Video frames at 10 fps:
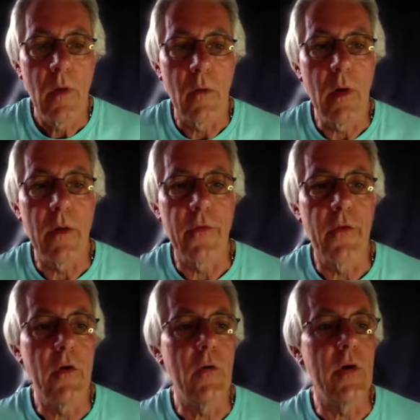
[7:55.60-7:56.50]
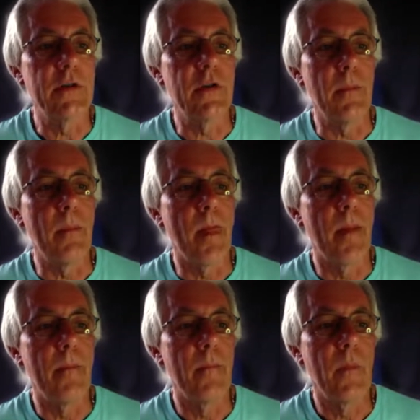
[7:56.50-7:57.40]
Right, third question.
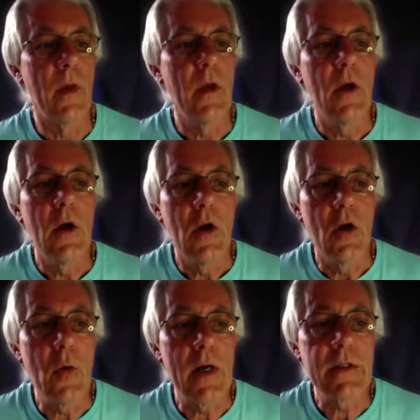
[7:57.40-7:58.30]
Who